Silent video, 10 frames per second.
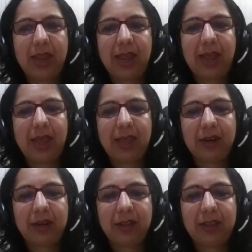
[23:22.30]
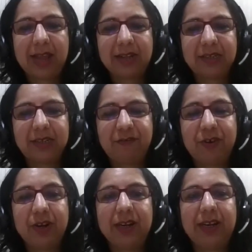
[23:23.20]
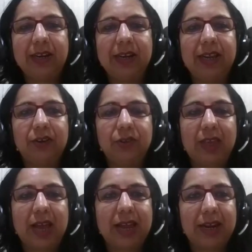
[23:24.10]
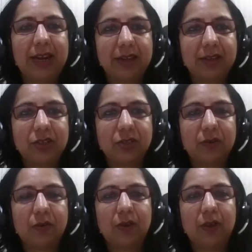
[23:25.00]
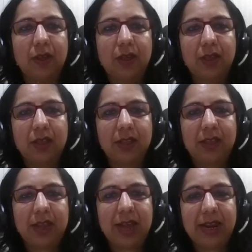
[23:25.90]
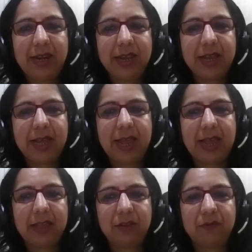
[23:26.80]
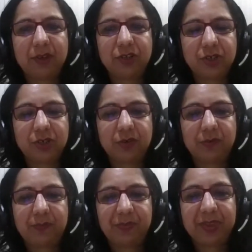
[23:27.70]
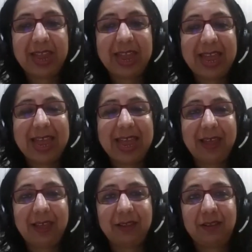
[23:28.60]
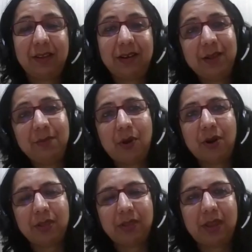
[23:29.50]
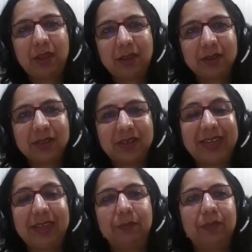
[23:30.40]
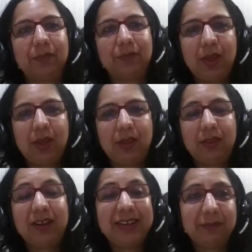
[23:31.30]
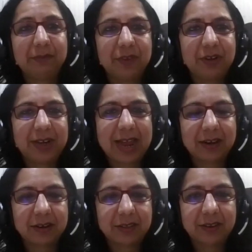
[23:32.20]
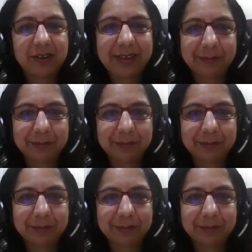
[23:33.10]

And that's definitely linked to the idea. So the idea and the vision. And the third important thing is the team, the talent, the team.